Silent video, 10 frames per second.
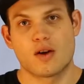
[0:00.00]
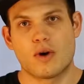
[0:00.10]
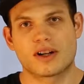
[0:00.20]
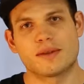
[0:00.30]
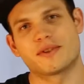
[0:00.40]

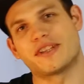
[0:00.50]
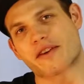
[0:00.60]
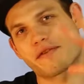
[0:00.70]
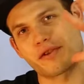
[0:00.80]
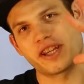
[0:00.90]
Welcome to
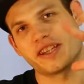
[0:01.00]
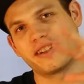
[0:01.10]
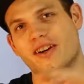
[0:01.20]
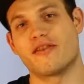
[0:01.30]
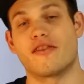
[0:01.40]
day
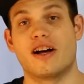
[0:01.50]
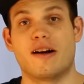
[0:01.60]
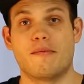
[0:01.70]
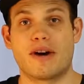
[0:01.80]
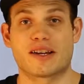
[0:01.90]
3 of
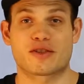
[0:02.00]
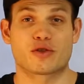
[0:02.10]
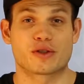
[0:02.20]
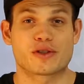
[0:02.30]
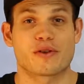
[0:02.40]
my
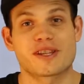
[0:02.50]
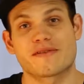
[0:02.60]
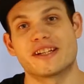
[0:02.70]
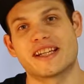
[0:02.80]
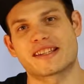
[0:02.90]
Short Stories
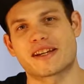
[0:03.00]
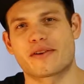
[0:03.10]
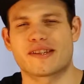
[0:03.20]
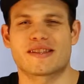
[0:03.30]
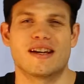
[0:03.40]
of India
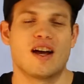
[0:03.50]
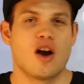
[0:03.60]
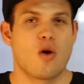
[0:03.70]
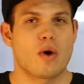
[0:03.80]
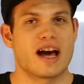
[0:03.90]
series,
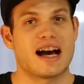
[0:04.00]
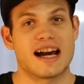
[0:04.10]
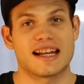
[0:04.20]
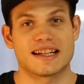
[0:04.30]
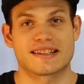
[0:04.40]
where I
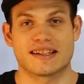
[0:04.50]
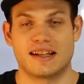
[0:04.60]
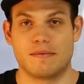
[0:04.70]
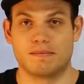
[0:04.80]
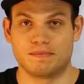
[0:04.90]
highlight
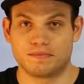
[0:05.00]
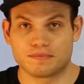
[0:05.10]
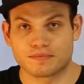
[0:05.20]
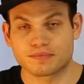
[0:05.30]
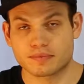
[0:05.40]

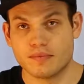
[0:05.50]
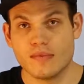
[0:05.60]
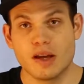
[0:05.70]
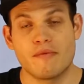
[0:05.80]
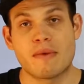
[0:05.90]

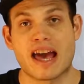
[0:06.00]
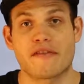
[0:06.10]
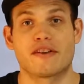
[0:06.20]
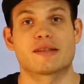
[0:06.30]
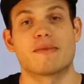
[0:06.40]
my
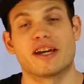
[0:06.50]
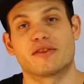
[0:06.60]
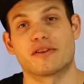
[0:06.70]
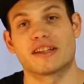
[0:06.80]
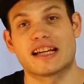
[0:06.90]
efforts made
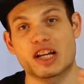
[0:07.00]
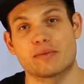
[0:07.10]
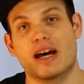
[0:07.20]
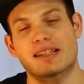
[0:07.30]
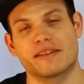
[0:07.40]
during the Gaj
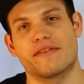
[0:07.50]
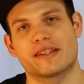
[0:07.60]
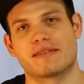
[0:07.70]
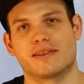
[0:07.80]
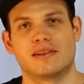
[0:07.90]
Mahotsav
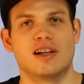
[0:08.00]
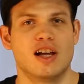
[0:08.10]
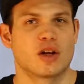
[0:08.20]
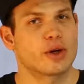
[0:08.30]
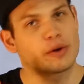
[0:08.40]
Festival.
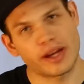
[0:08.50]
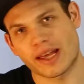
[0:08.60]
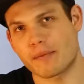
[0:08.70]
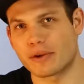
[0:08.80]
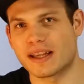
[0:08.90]
Quick
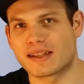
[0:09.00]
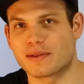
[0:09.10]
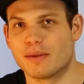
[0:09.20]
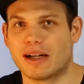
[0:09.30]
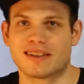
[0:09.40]
recap what that's
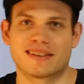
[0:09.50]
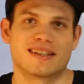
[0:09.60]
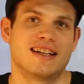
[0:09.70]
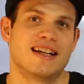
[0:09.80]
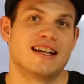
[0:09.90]
all about.
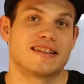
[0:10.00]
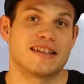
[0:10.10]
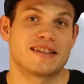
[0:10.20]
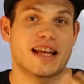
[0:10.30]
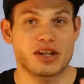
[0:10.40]
The
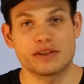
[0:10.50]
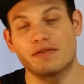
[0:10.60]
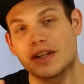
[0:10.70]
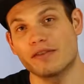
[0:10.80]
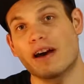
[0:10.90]
International
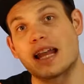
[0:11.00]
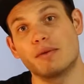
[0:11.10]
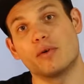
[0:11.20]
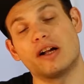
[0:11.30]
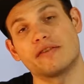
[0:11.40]
Fund for
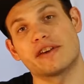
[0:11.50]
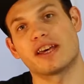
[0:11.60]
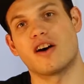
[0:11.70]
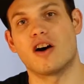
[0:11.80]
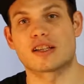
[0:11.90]
Animal
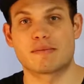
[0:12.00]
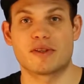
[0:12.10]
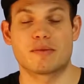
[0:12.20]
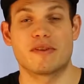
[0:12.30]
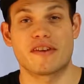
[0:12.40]
Welfare asked me
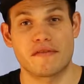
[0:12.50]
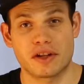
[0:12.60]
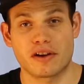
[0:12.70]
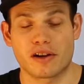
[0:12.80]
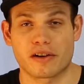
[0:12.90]
to be their
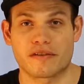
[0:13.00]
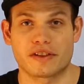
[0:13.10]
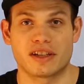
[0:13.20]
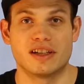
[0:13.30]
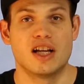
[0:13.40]

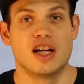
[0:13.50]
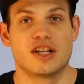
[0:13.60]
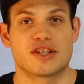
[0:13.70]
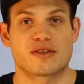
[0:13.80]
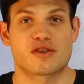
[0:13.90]
videographer
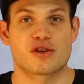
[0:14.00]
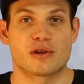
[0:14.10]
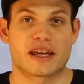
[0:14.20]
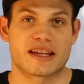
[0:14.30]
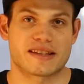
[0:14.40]
just to
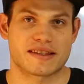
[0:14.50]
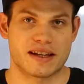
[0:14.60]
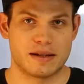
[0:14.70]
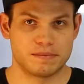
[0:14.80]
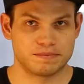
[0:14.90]
showcase
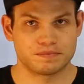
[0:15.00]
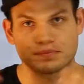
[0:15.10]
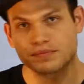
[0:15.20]
the